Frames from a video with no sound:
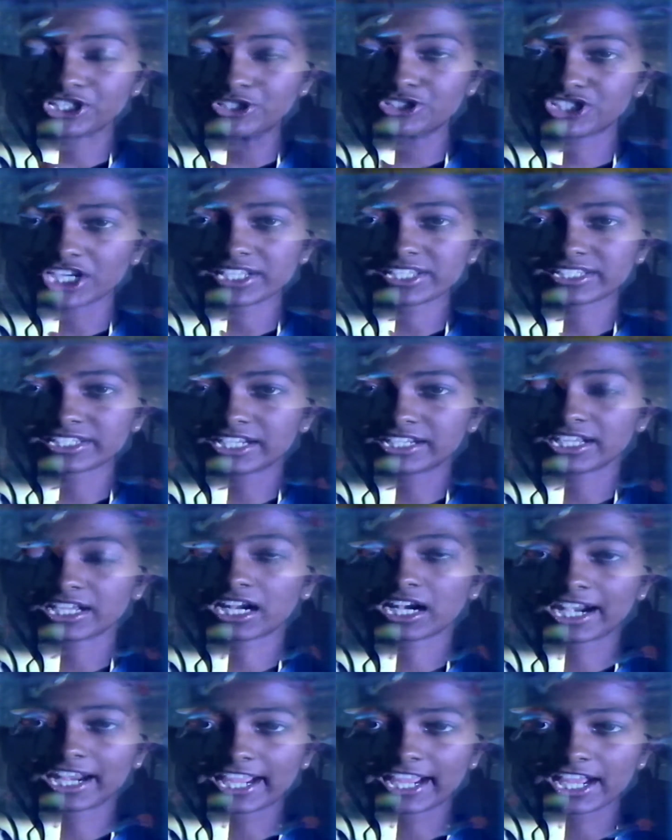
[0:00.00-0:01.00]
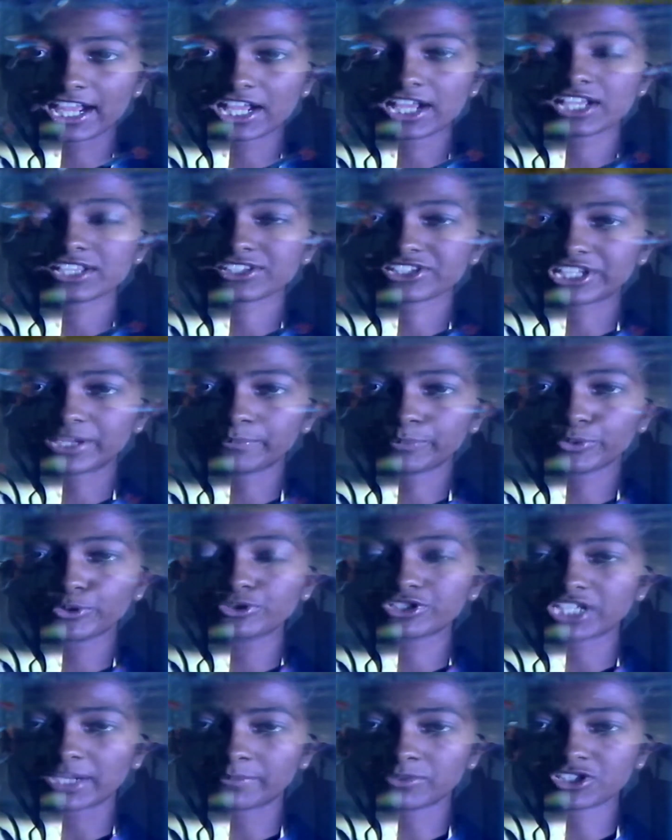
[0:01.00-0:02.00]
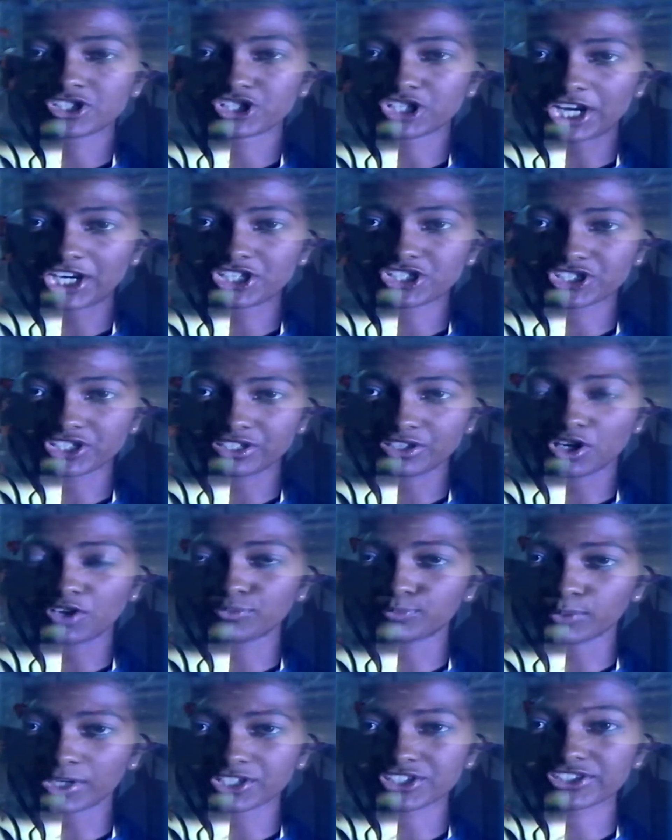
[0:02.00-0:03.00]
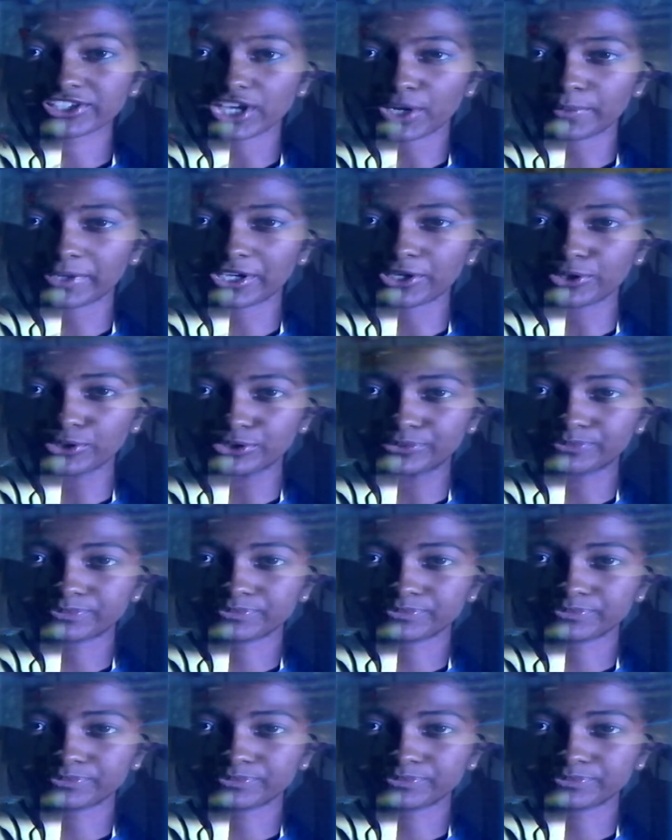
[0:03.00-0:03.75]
you just need a clear, simple demonstration of what's going on.